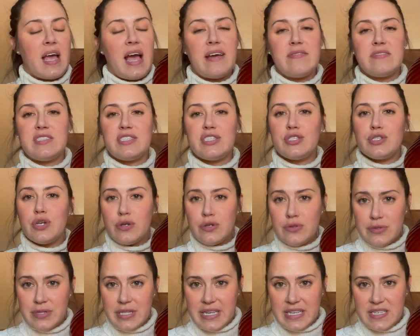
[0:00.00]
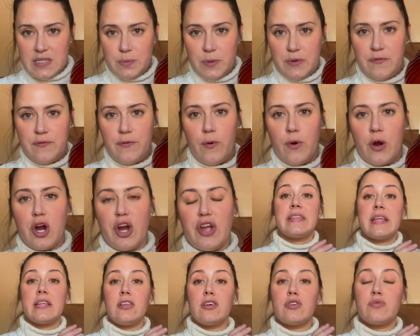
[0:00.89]
I've sold these before.
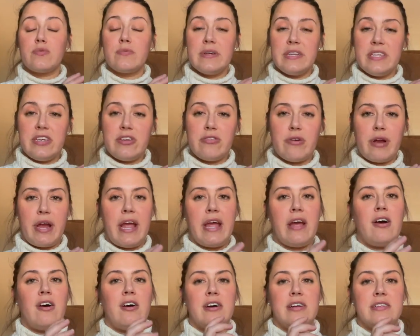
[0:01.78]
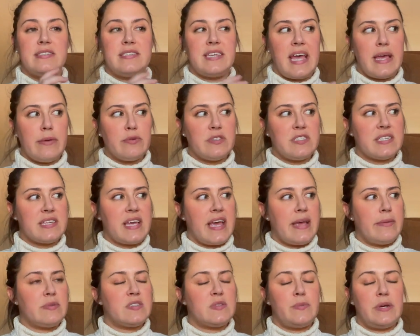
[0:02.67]
They look really great on
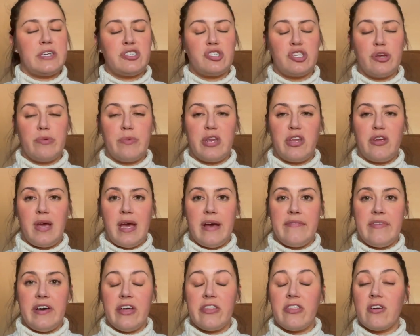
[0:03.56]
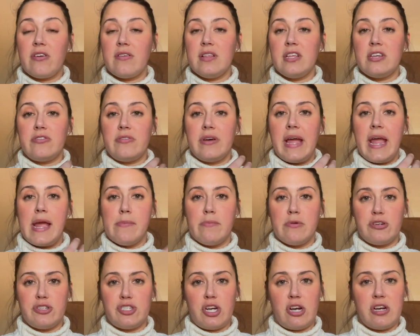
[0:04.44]
tablescapes, especially when you have other little
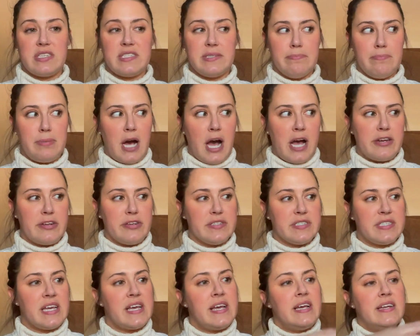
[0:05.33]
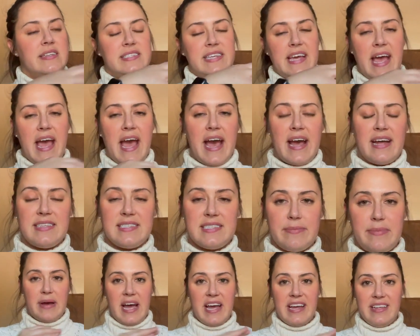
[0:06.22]
amber jars and bottles to add
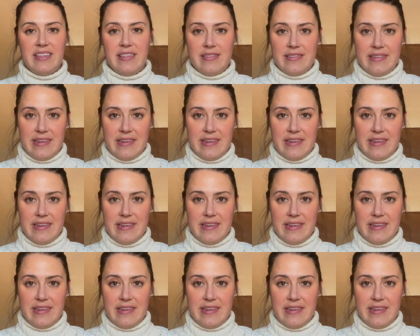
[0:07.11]
some height